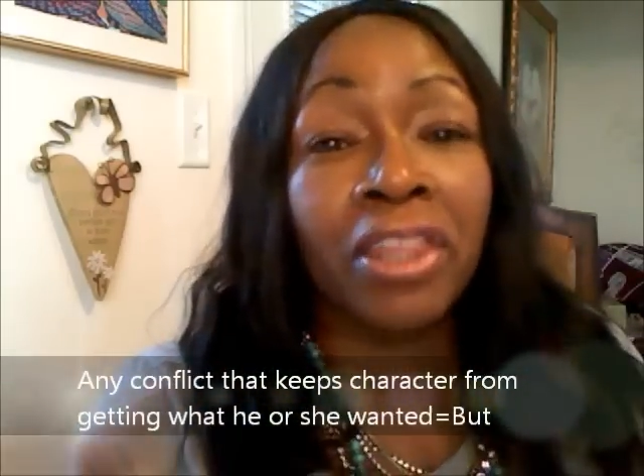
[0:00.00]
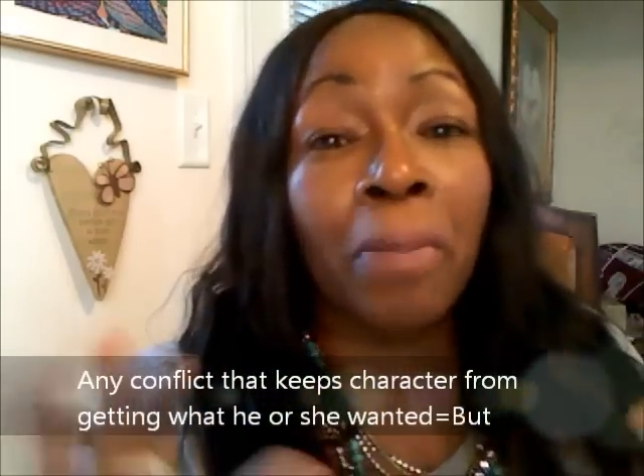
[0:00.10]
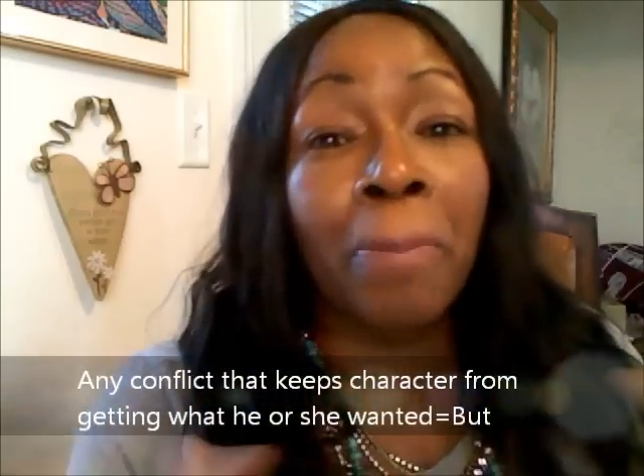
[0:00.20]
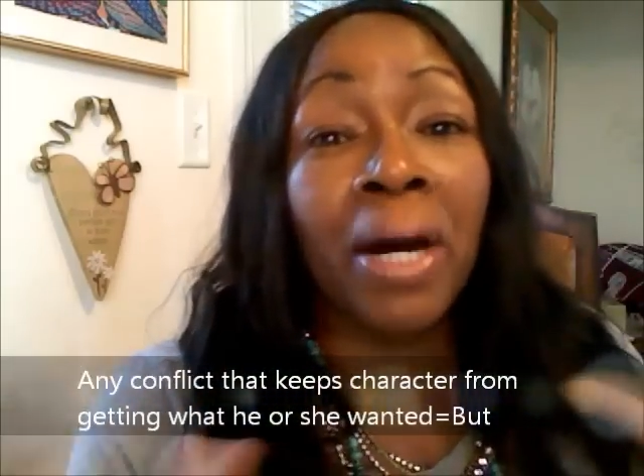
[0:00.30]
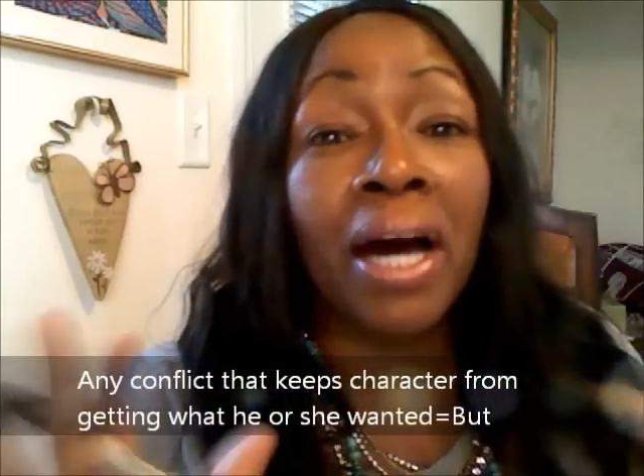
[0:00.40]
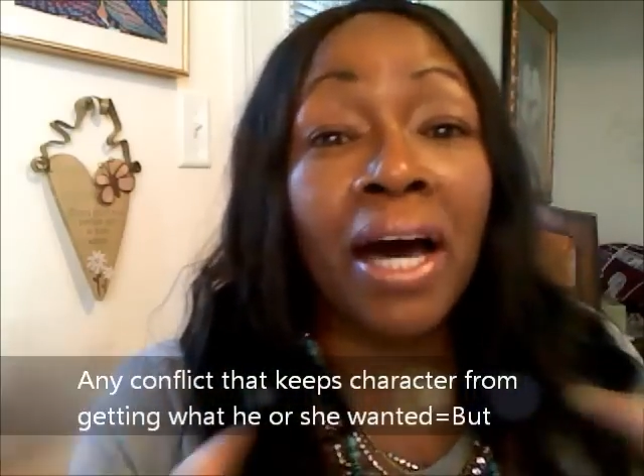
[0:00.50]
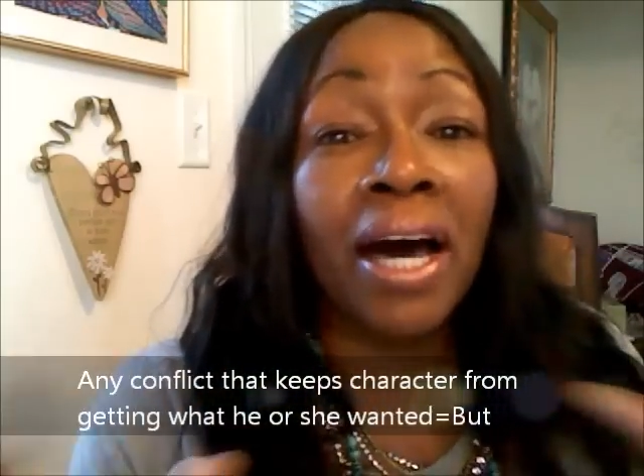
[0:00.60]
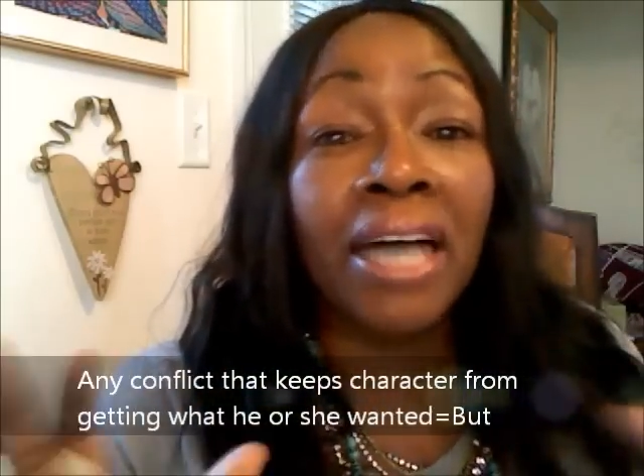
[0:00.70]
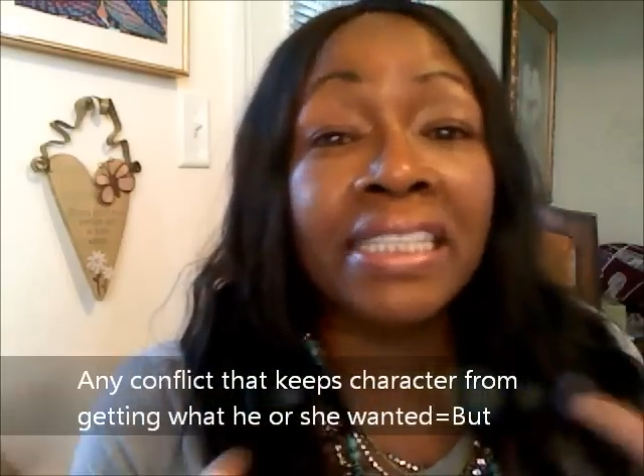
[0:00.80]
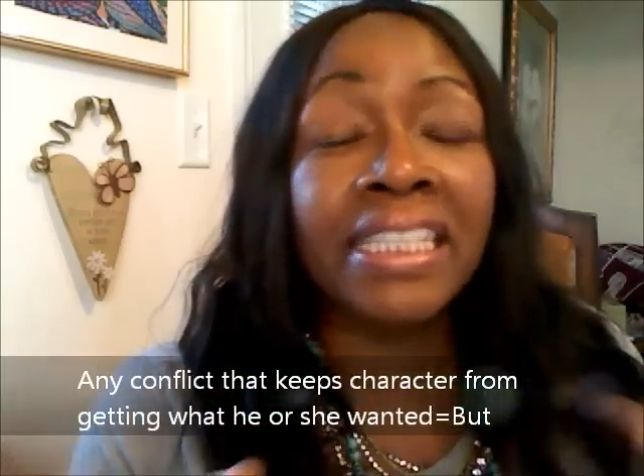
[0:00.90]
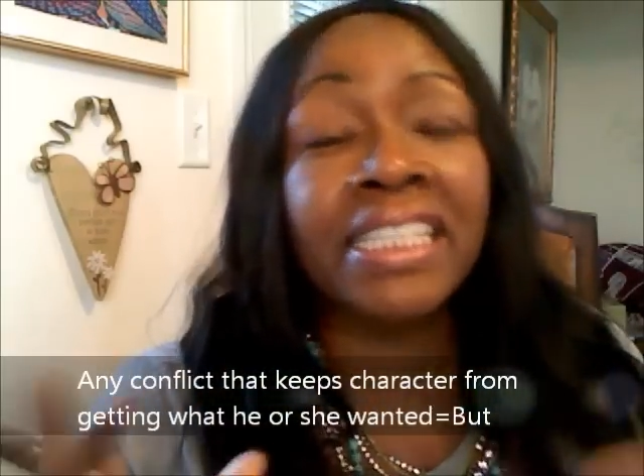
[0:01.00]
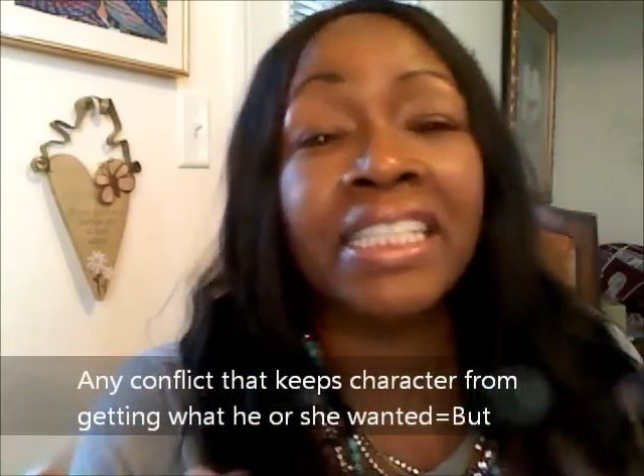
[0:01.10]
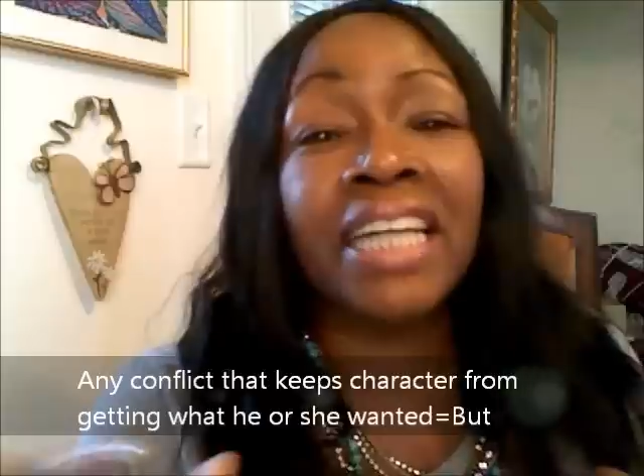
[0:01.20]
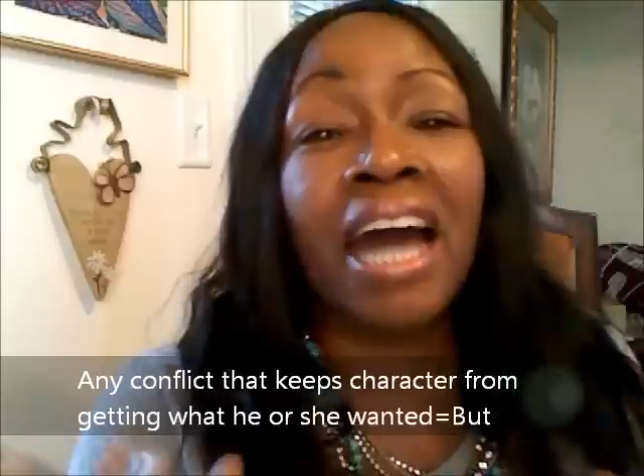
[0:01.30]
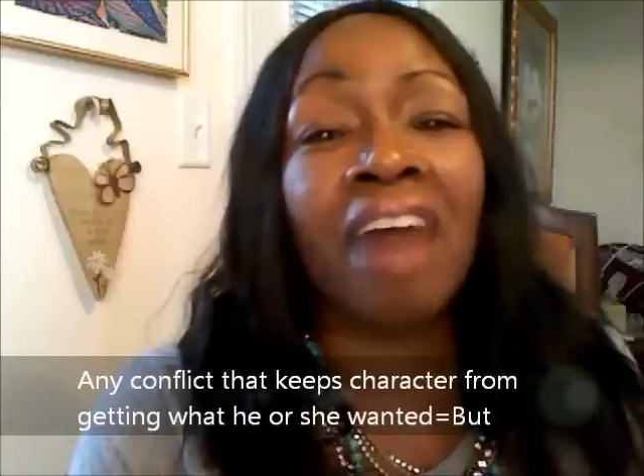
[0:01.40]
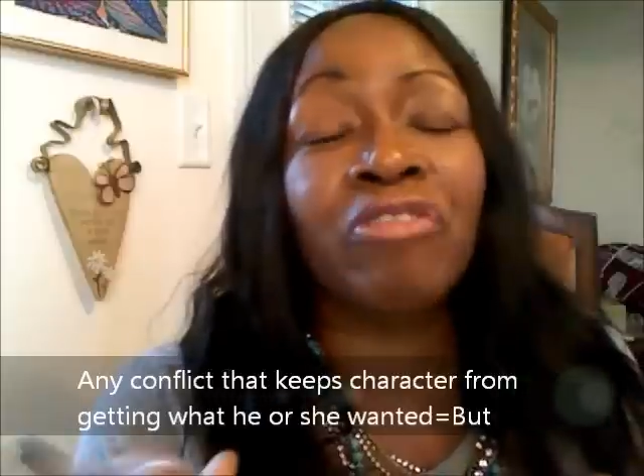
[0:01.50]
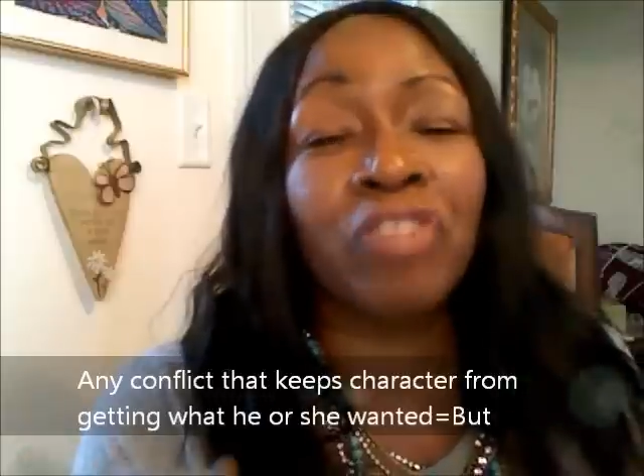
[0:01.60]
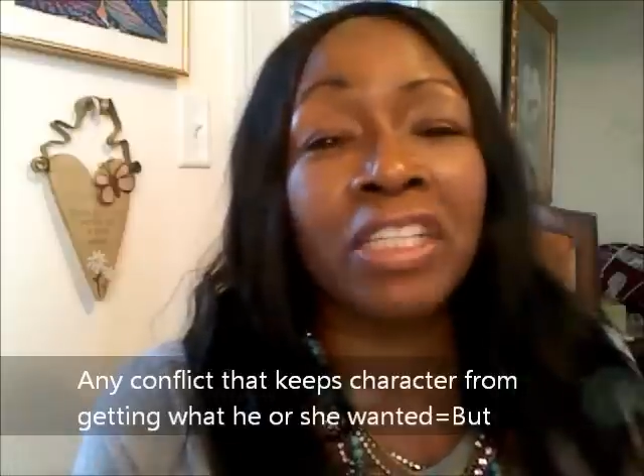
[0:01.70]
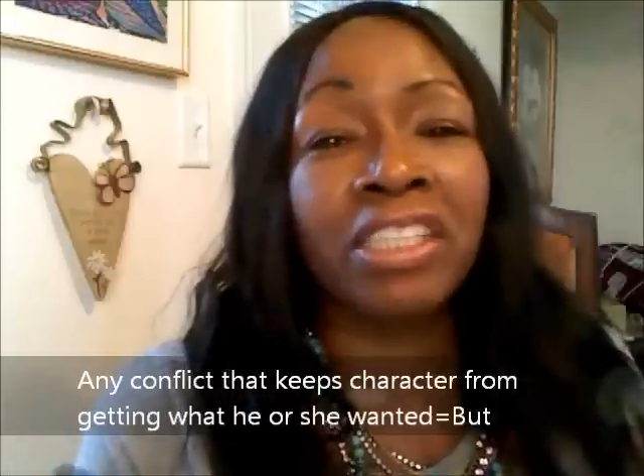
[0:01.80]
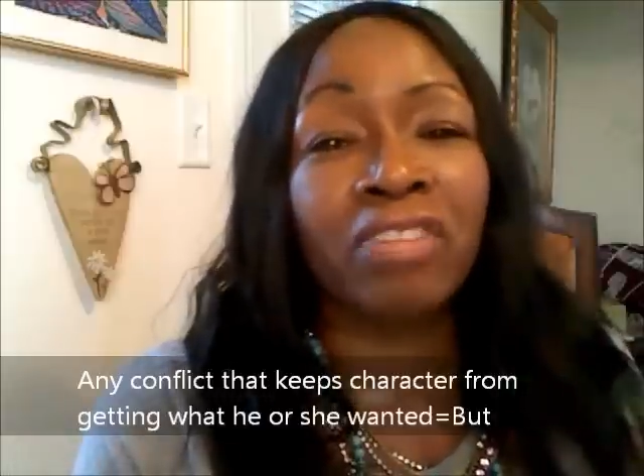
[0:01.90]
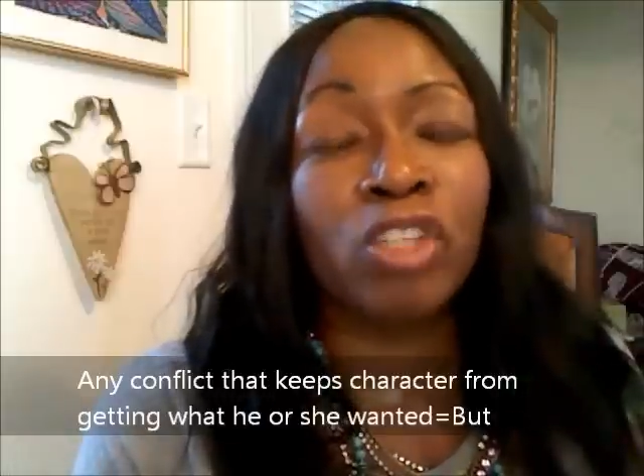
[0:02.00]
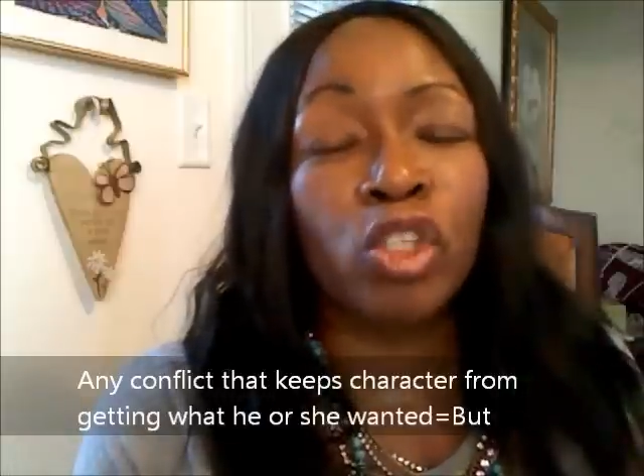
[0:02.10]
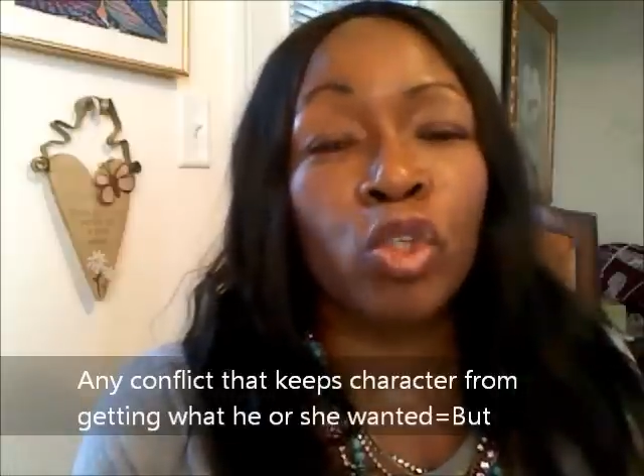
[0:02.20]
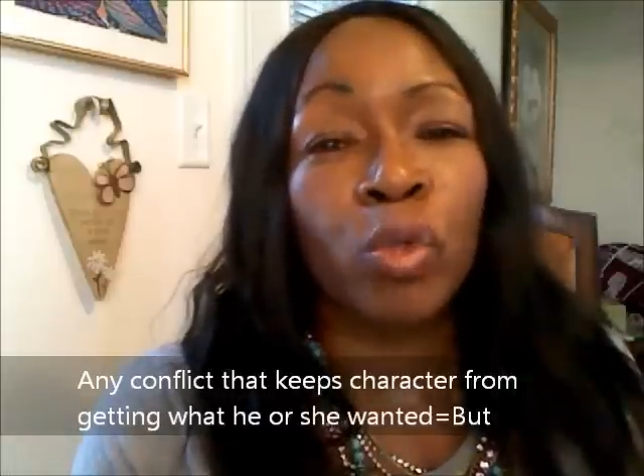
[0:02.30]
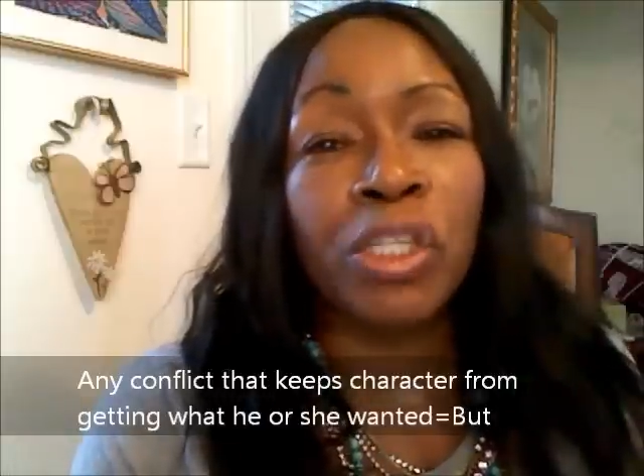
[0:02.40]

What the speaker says: The but is the conflict of the story.